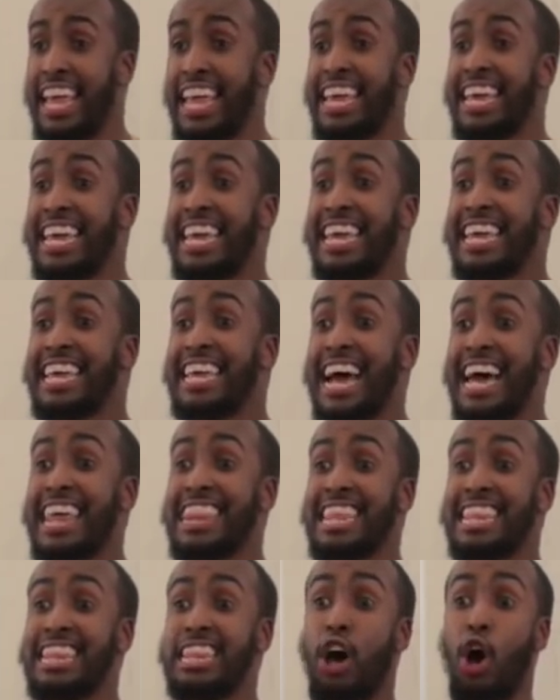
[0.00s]
he
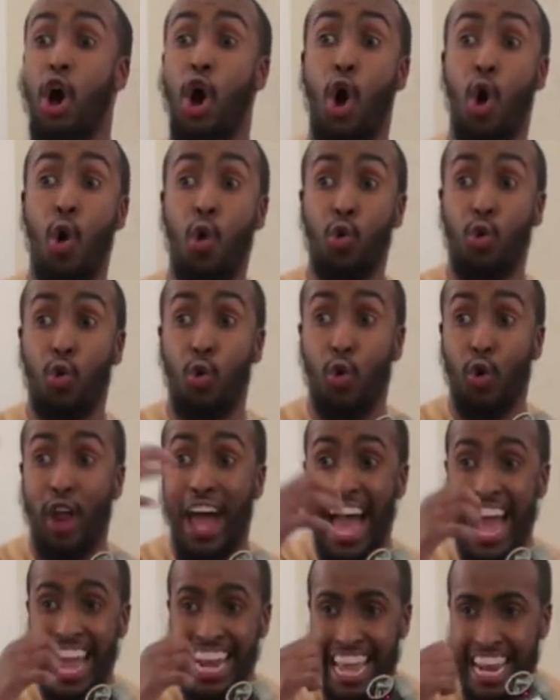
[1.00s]
gathered the whole
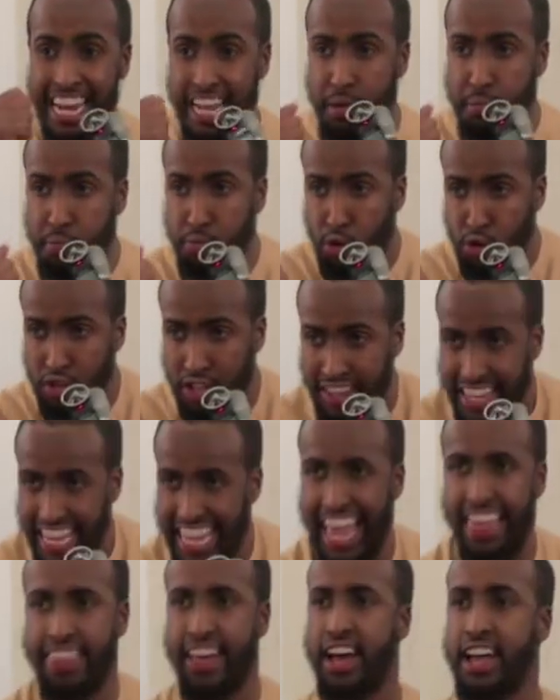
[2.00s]
Quran and he brought it
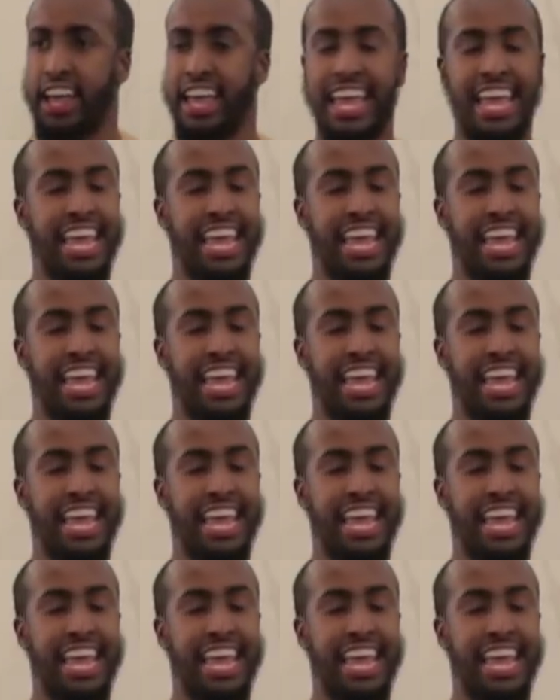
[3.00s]
together.